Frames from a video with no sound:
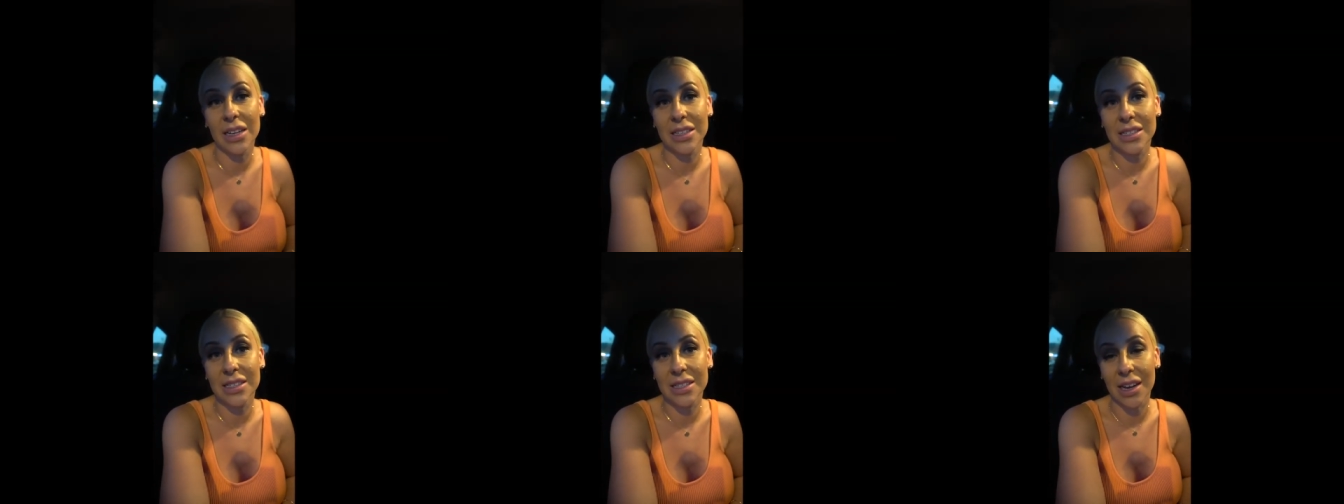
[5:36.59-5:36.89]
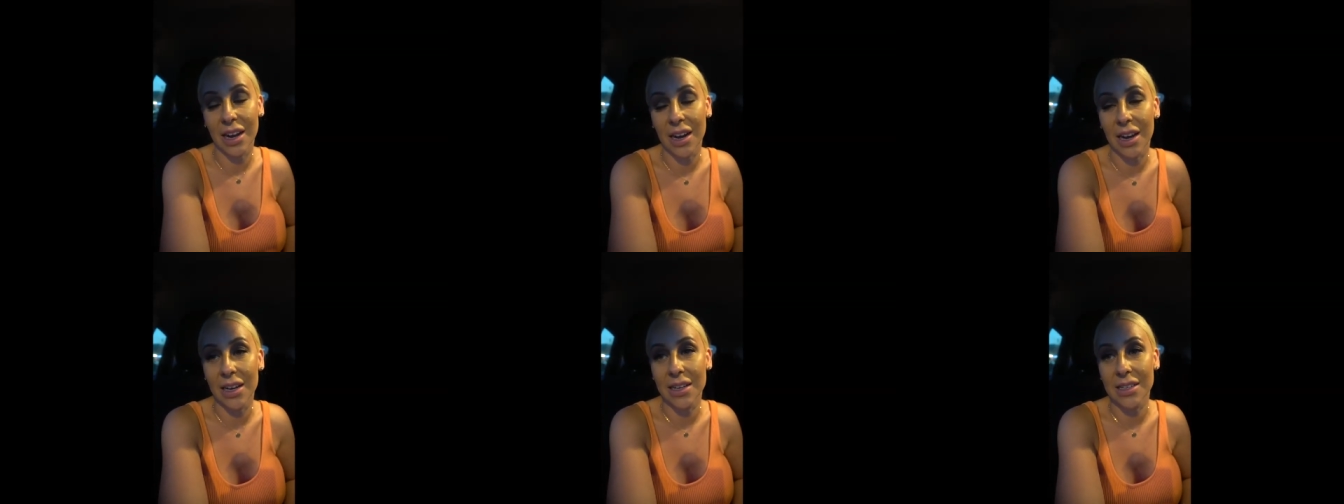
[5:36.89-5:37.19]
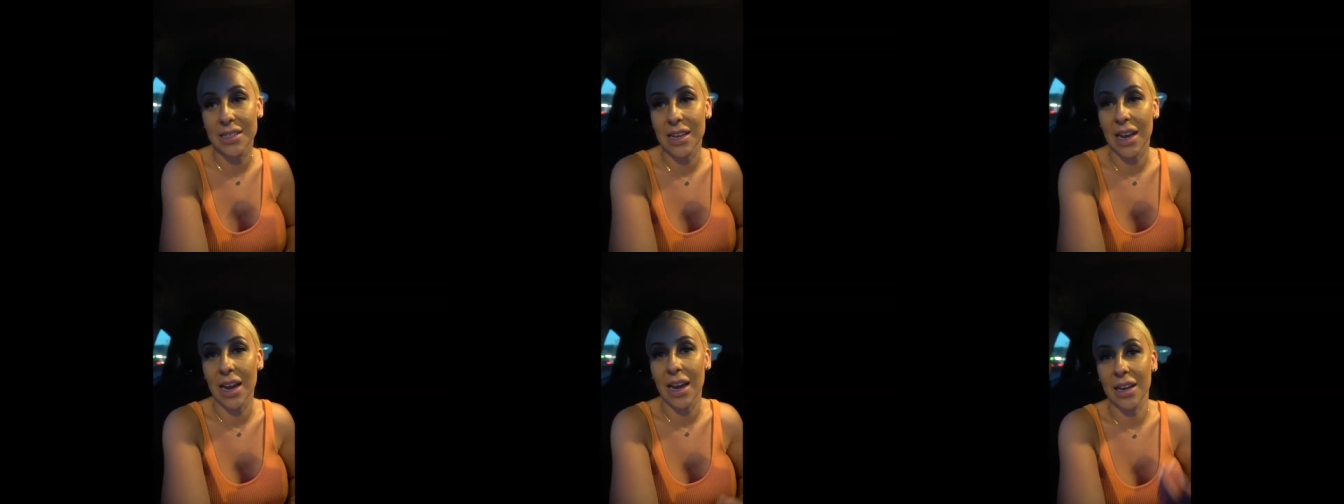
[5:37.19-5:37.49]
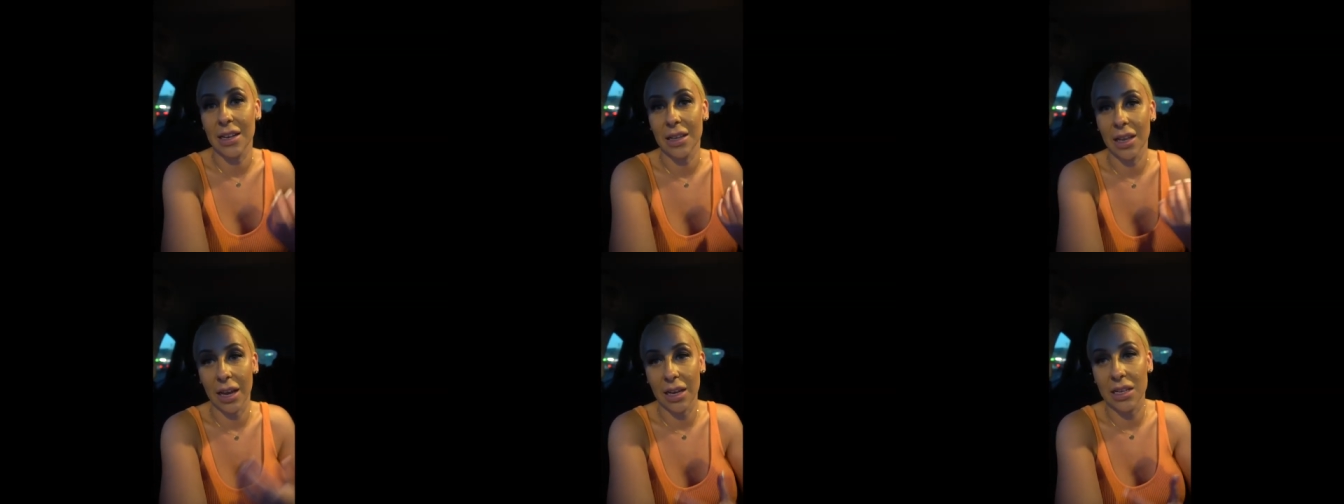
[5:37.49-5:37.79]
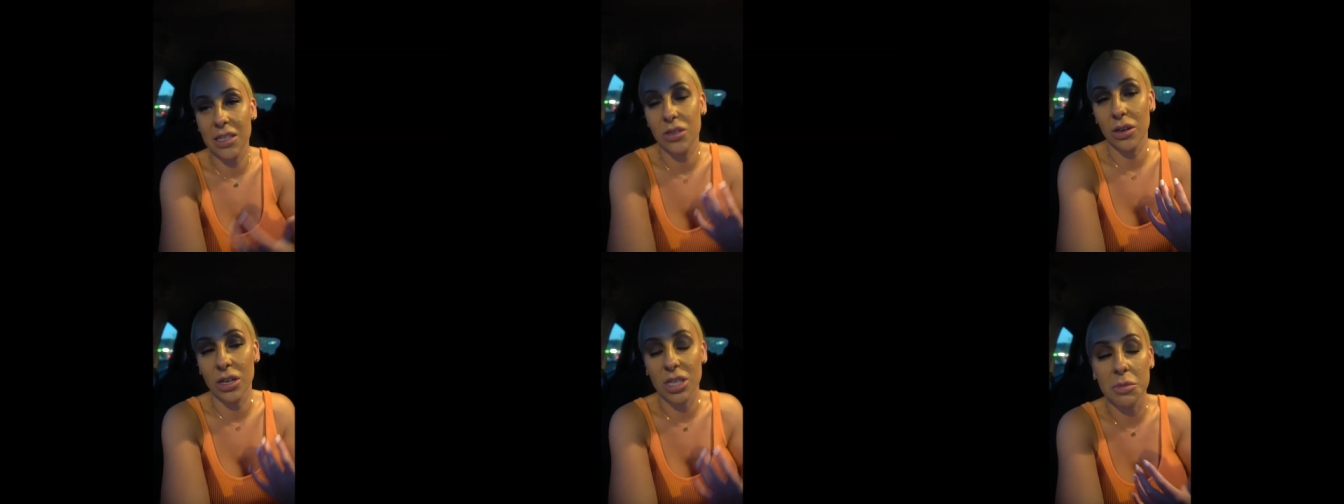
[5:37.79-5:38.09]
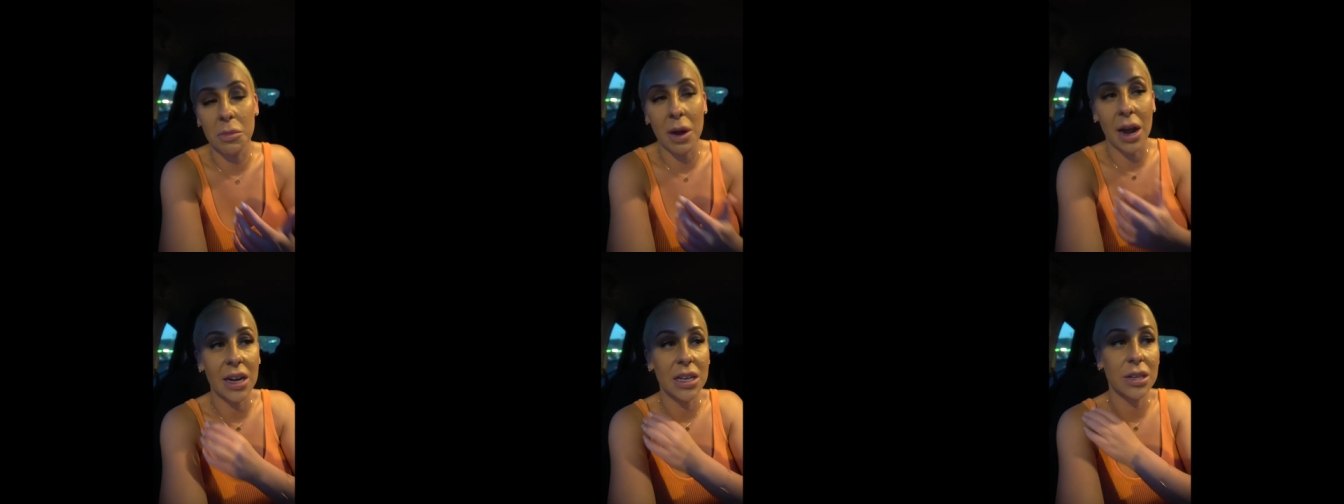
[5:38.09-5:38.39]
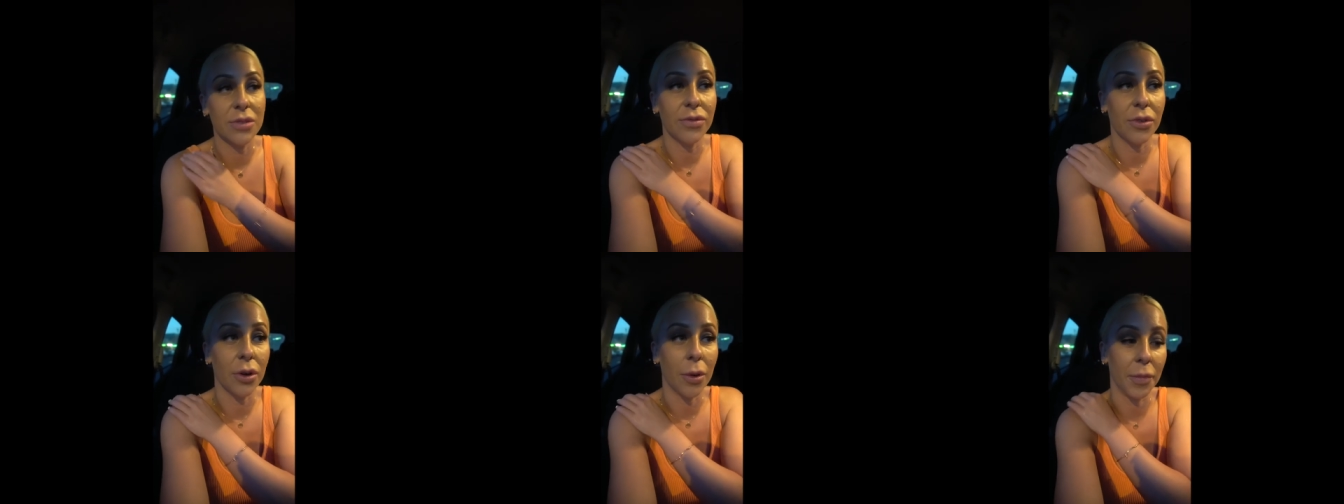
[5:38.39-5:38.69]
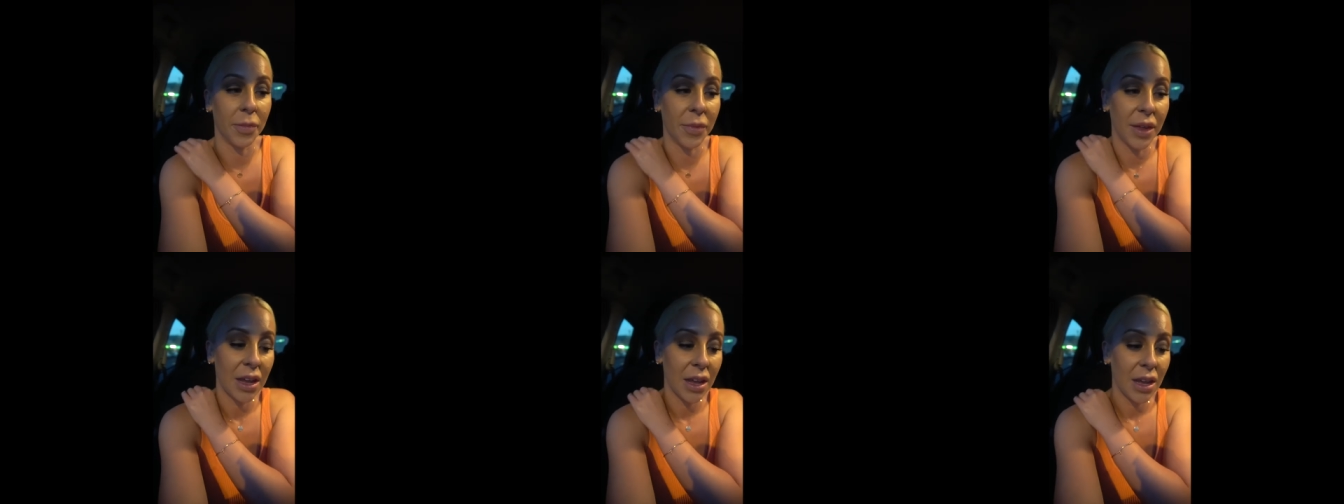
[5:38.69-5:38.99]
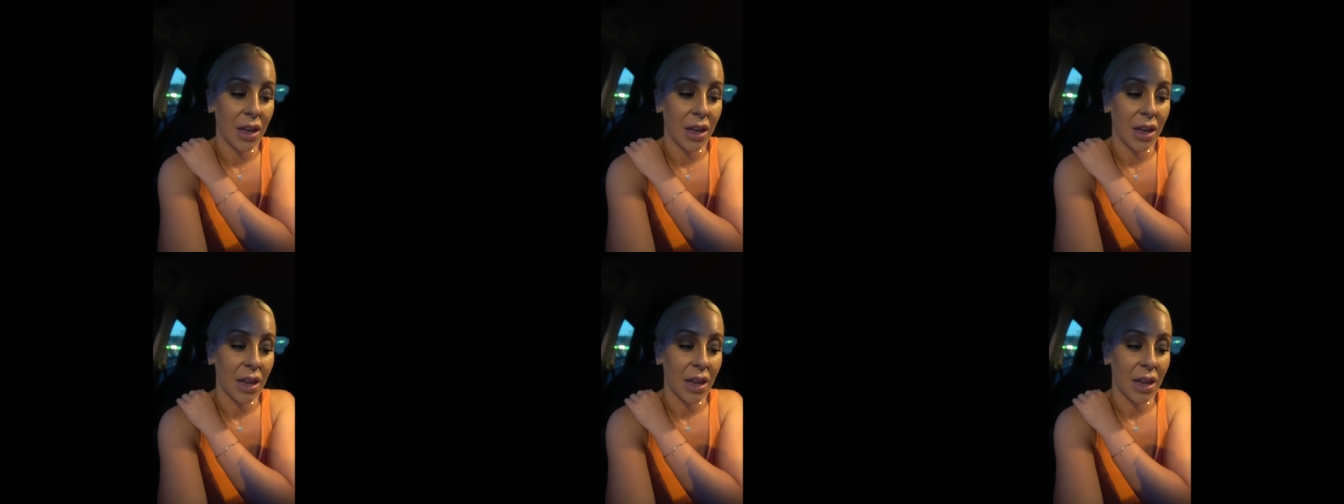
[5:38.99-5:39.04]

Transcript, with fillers: scars and like stretch marks from